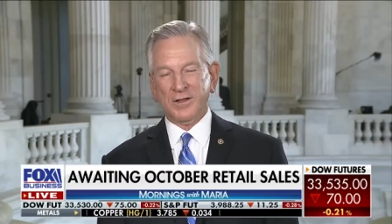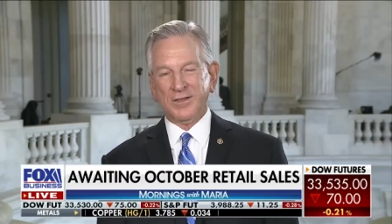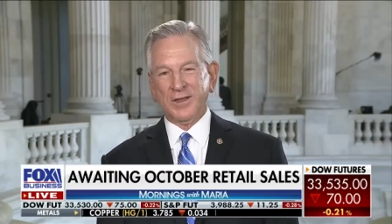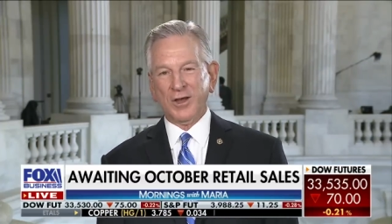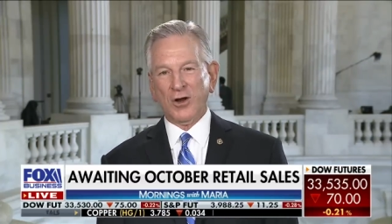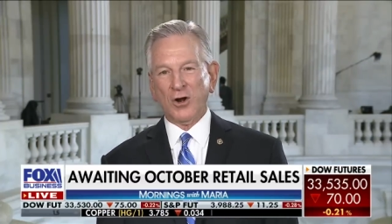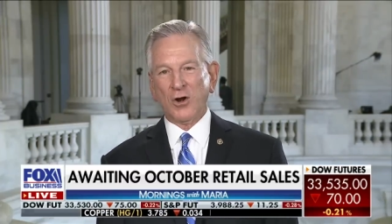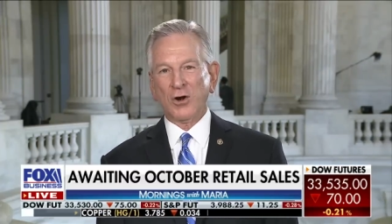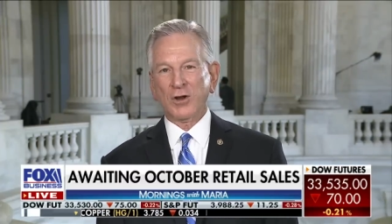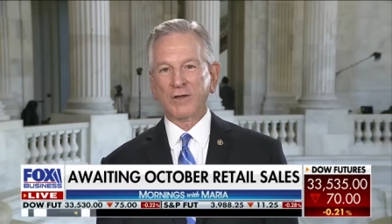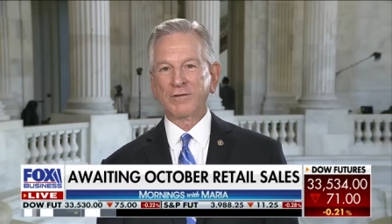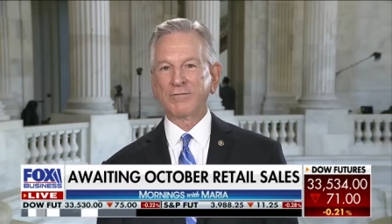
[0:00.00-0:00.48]

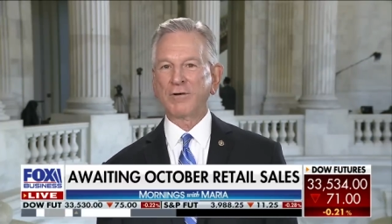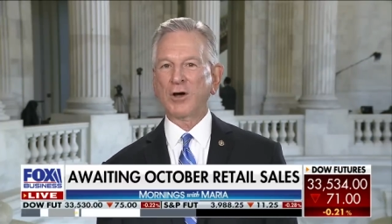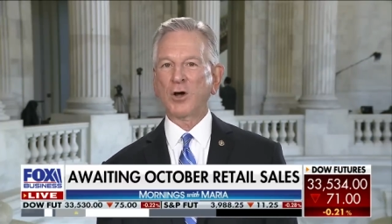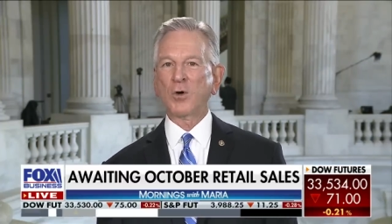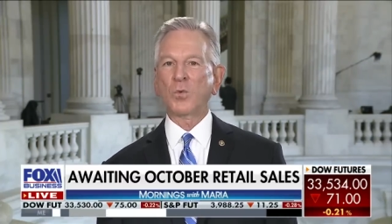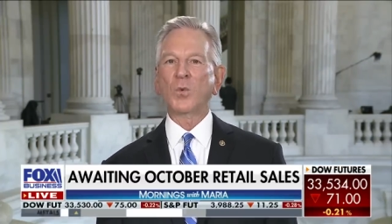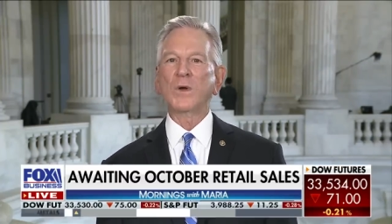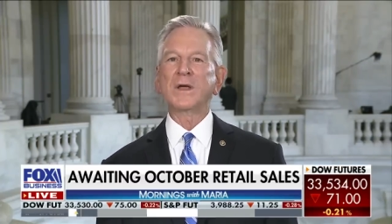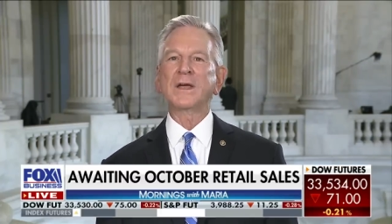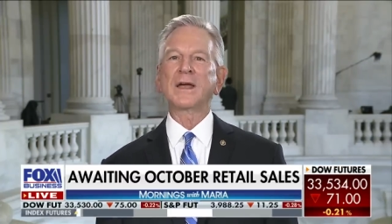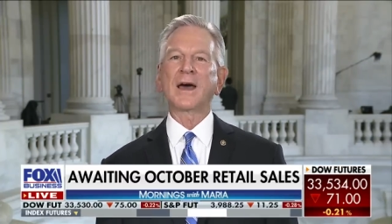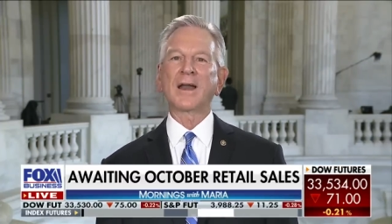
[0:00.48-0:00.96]
The early
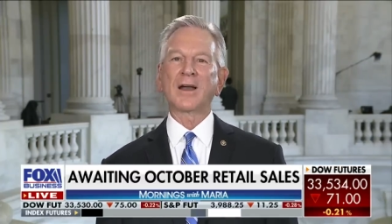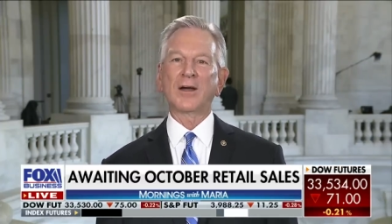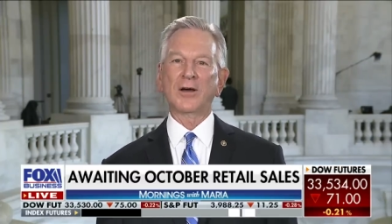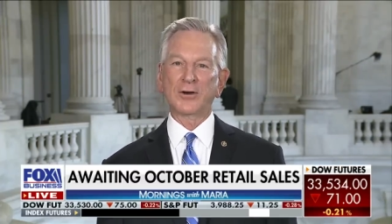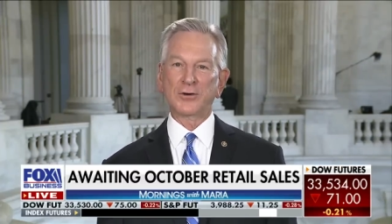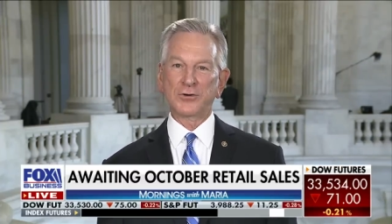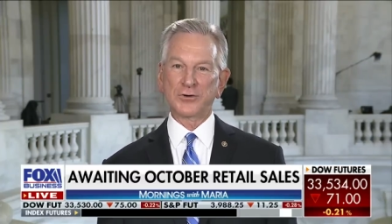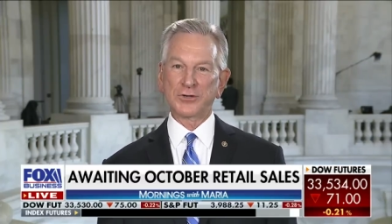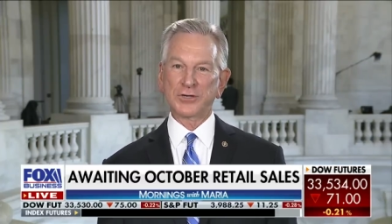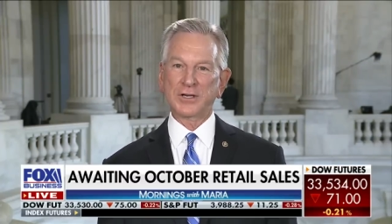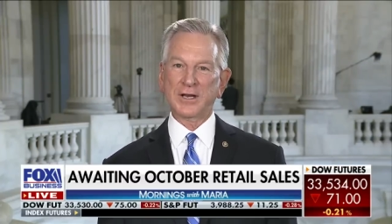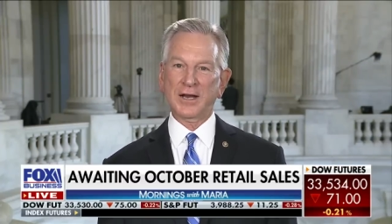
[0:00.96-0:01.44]
vote, we got to
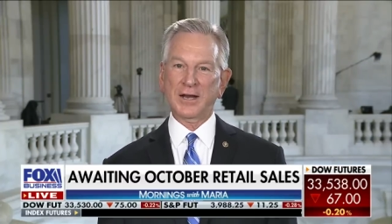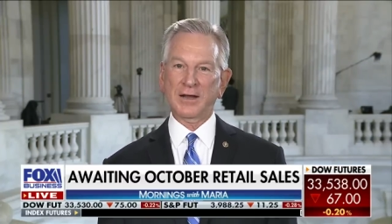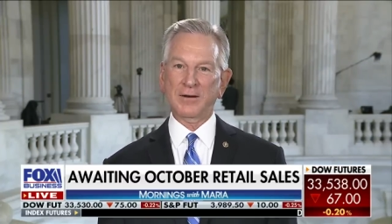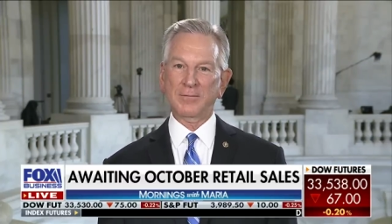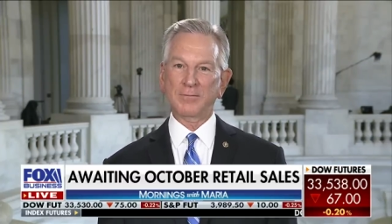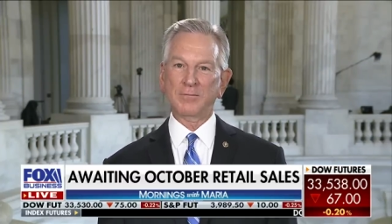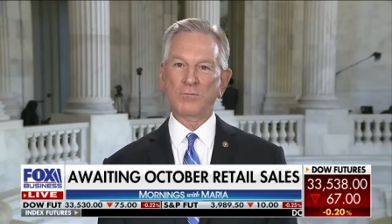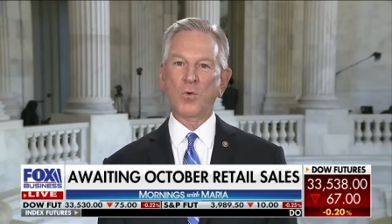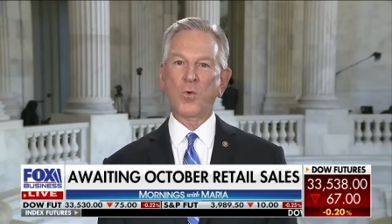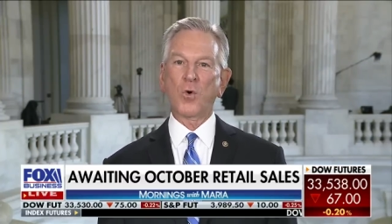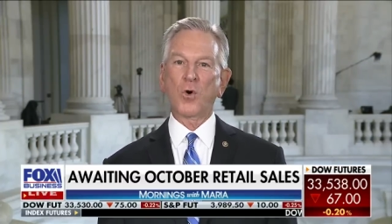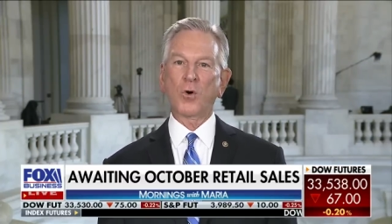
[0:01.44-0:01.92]

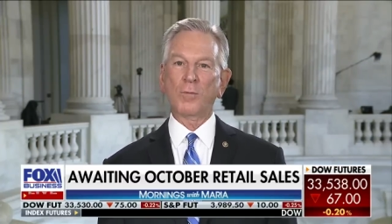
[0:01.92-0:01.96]
understand yeah.